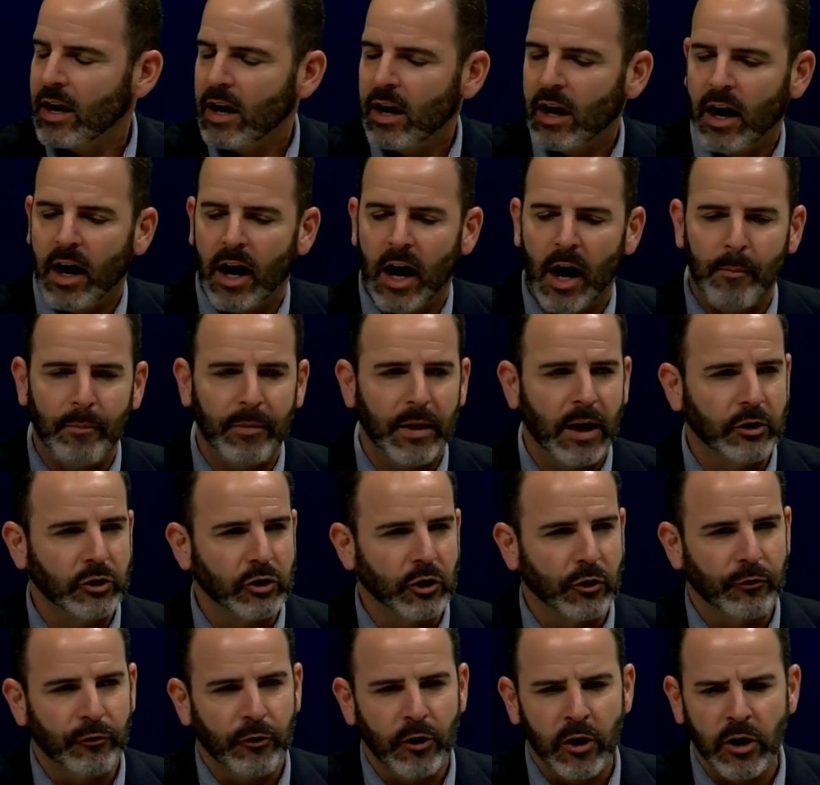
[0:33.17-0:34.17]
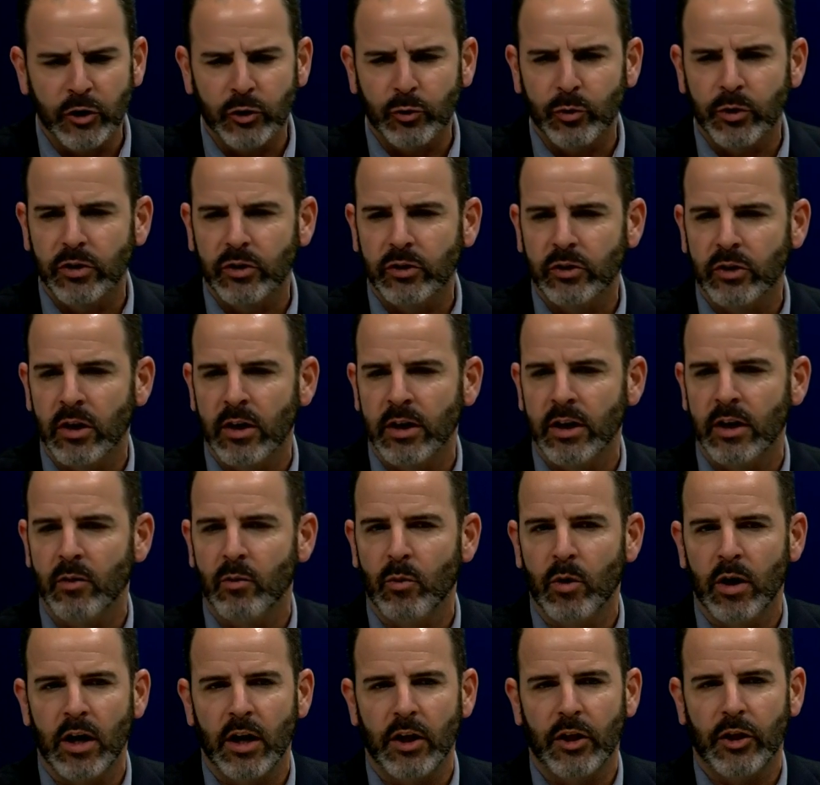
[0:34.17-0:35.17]
And so first we started
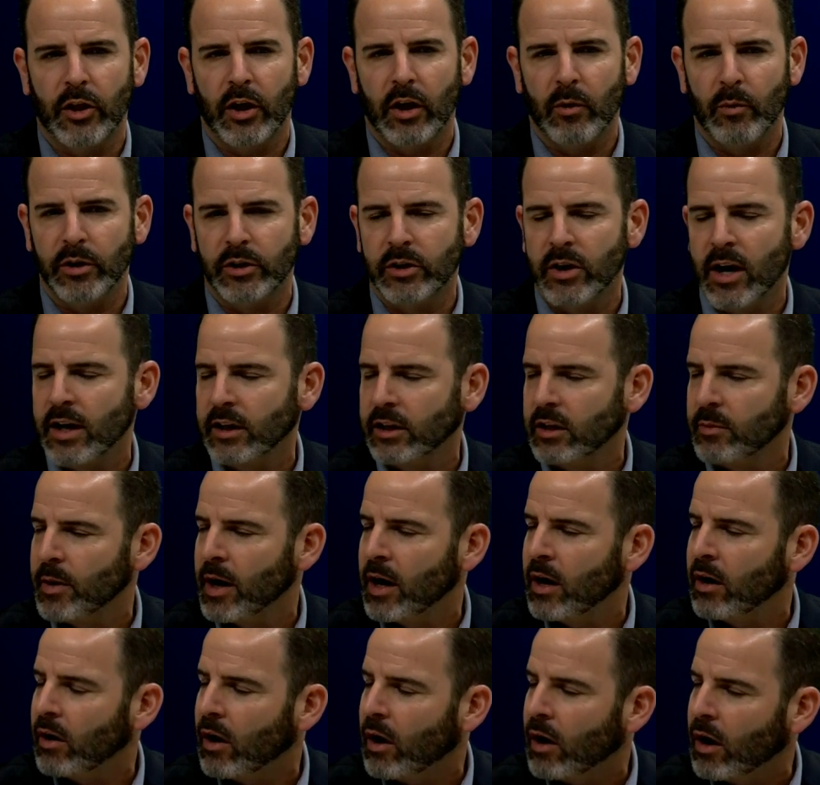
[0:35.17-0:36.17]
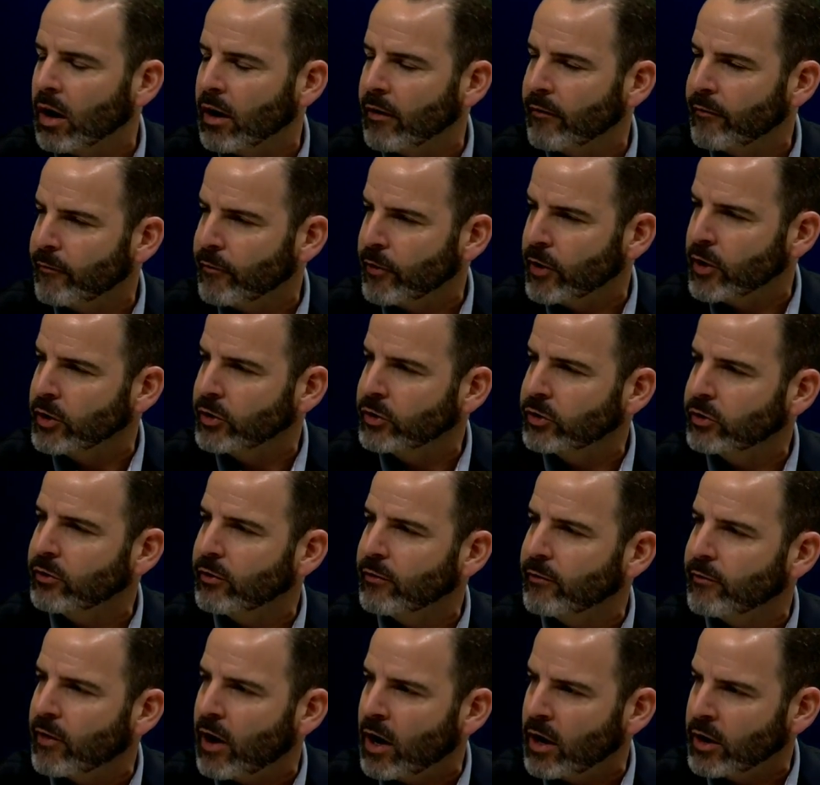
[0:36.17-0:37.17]
with, we talked about our first
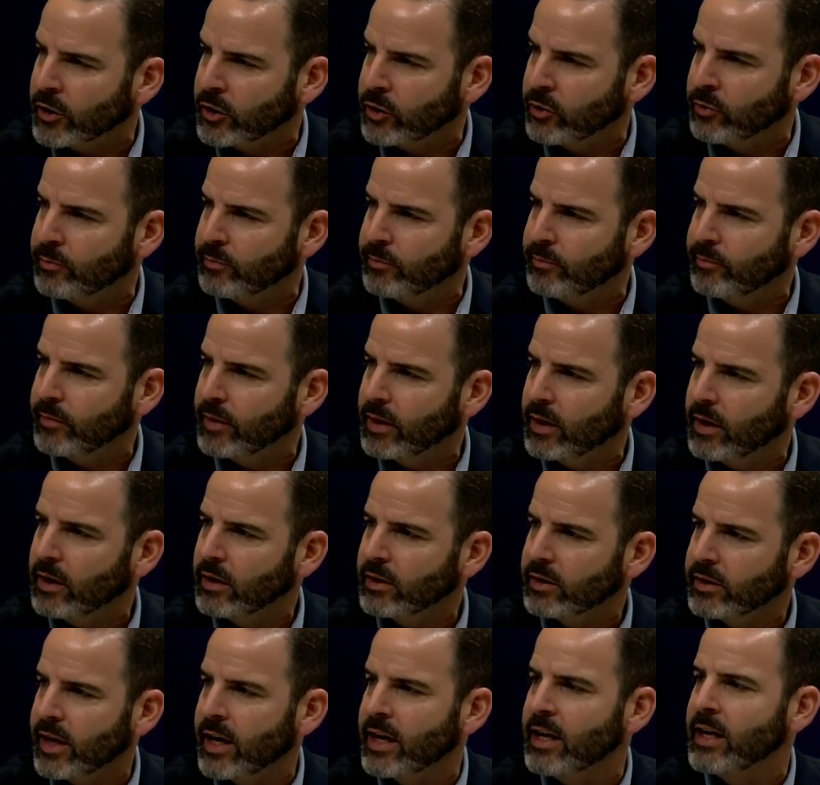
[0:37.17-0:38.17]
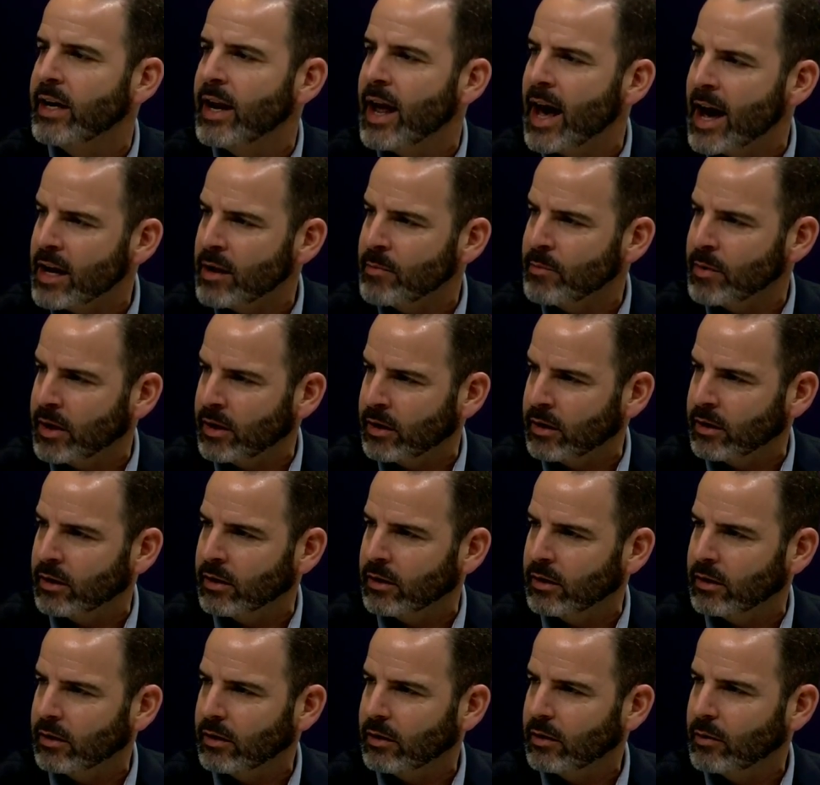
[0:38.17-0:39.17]
volume 10
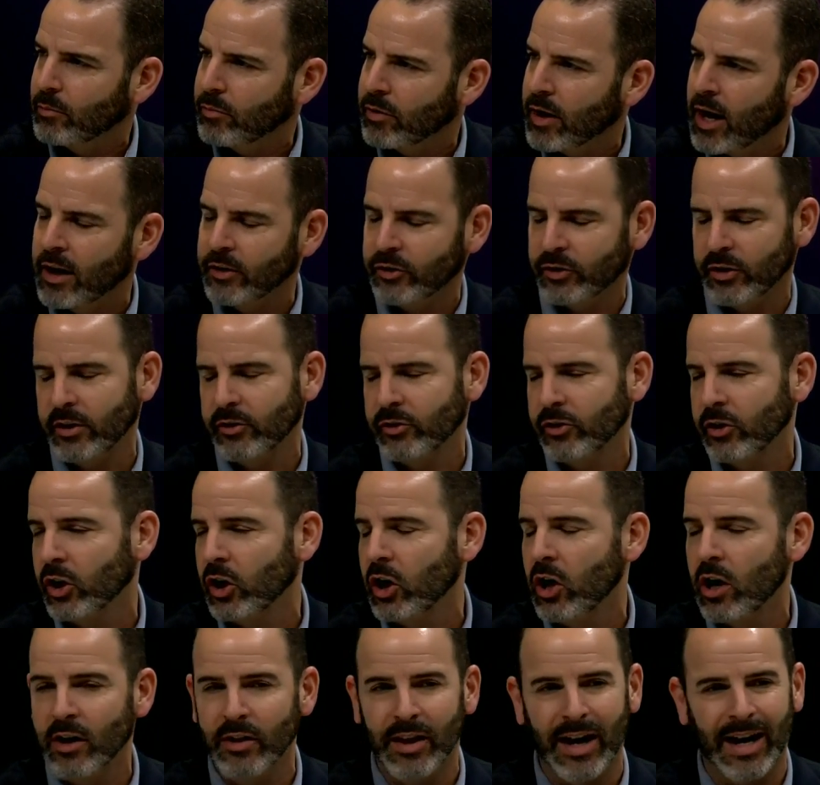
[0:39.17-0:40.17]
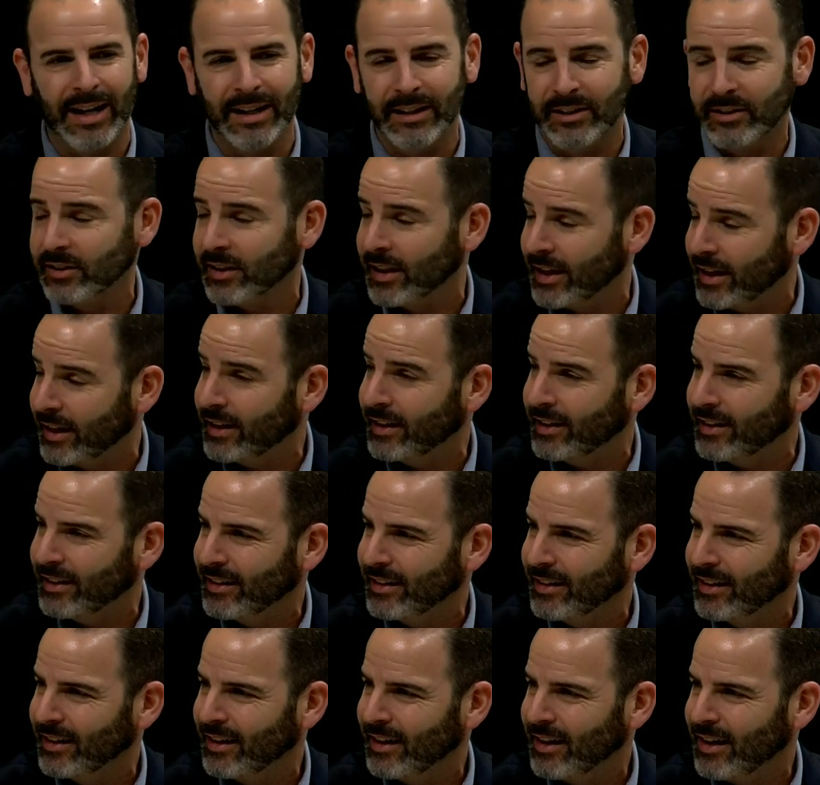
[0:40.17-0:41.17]
nanometer processor called Ice Lake.
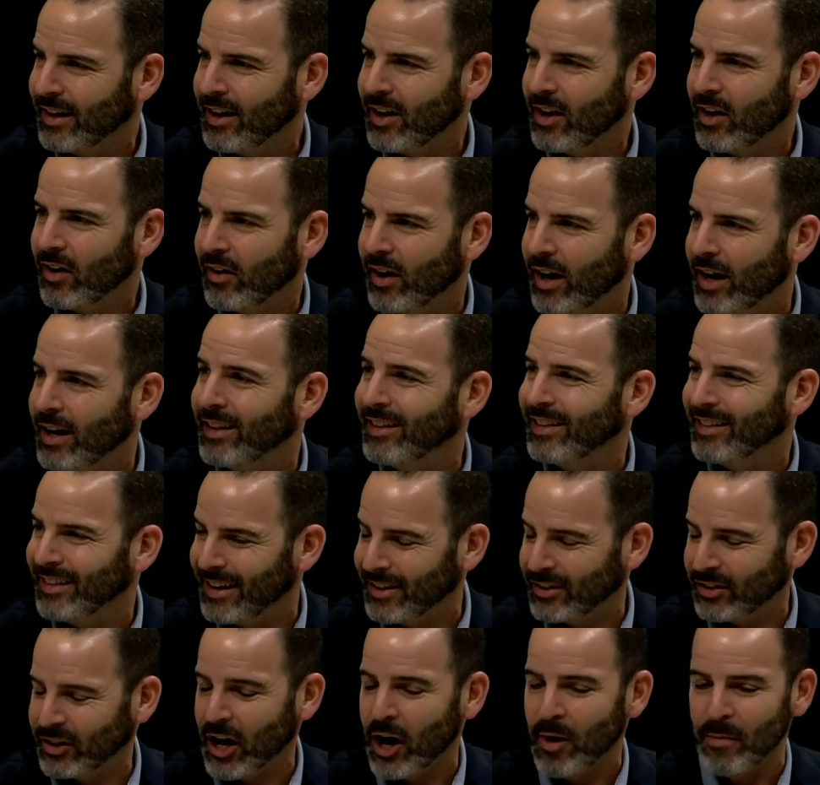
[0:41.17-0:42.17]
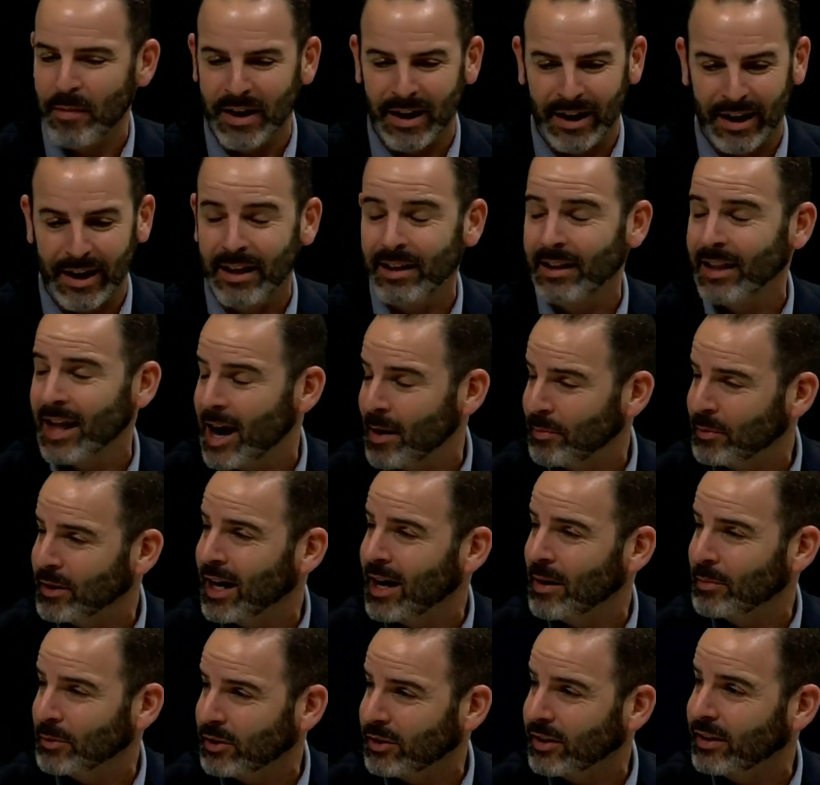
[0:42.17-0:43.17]
Yeah, Ice Lake. Right, that's coming in
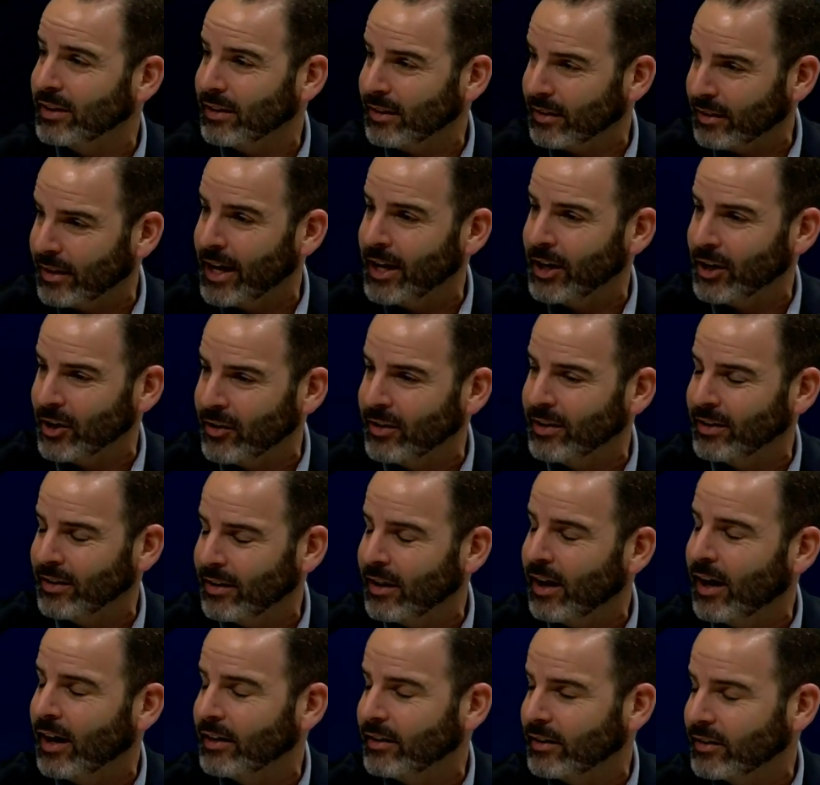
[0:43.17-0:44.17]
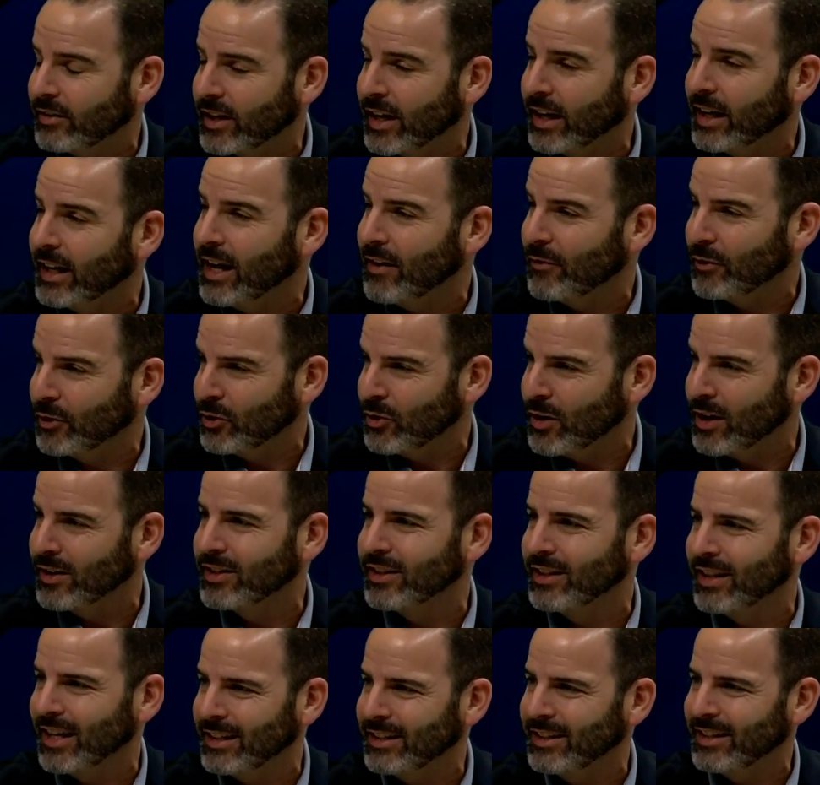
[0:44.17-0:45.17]
laptops later in the second half of
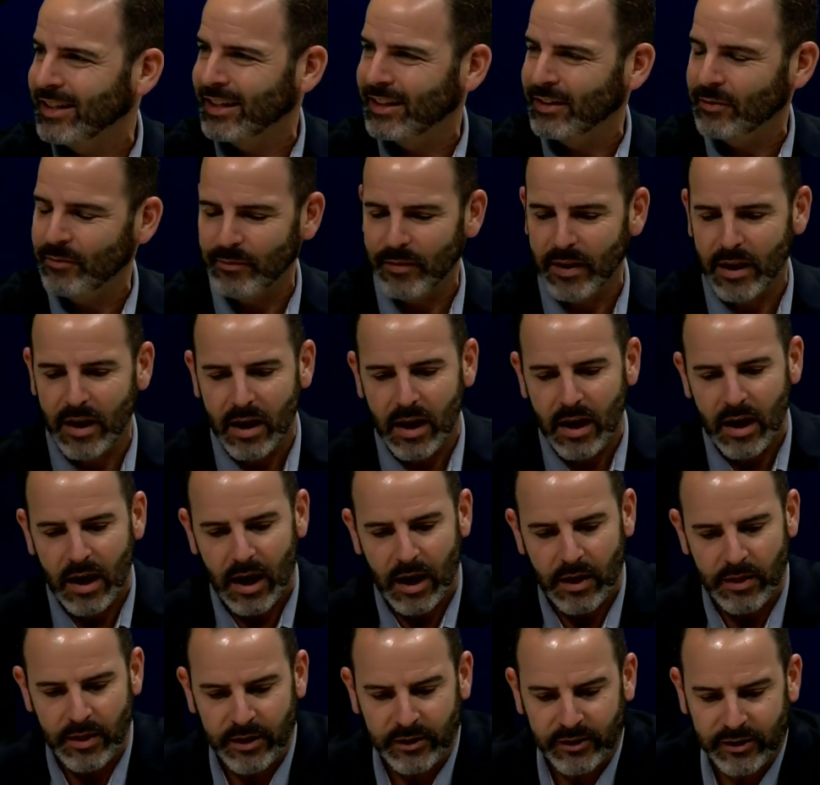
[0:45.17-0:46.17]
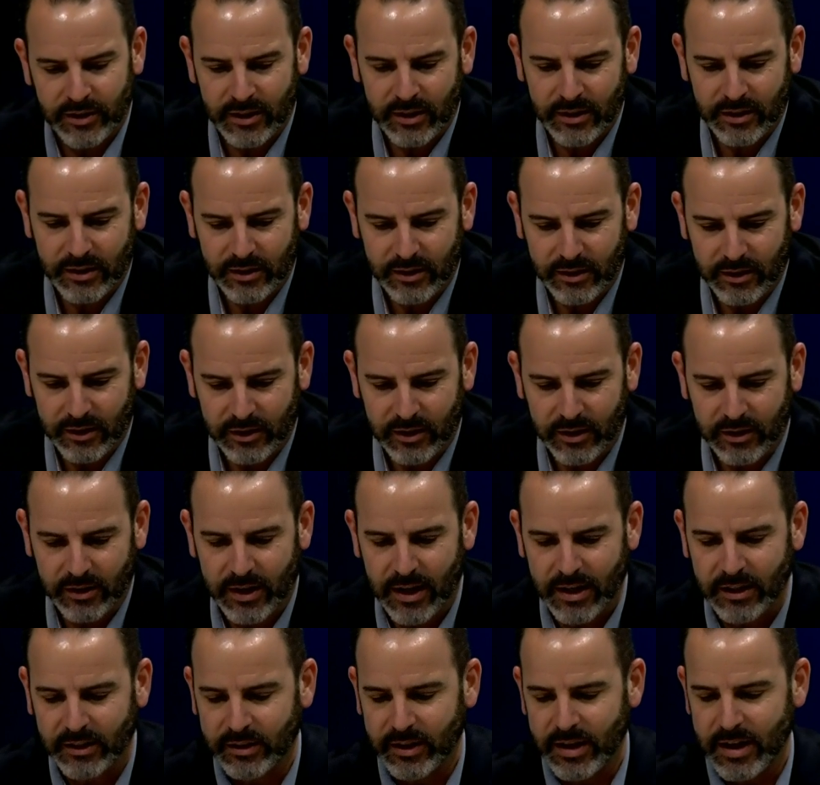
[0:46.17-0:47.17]
2019. Mm-hmm. And this is
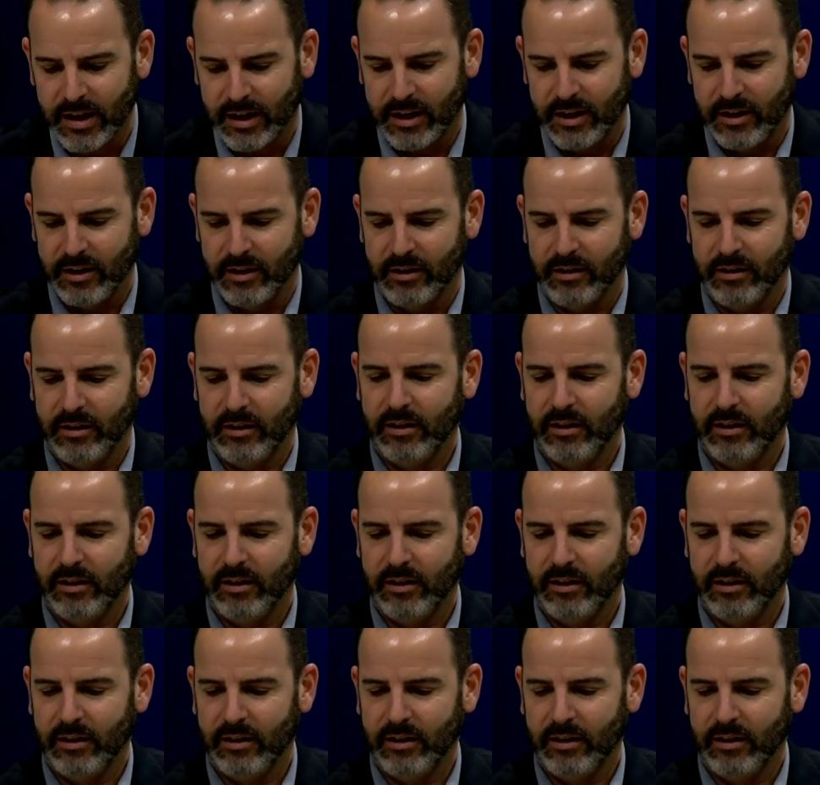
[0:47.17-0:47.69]
Ice Lake here.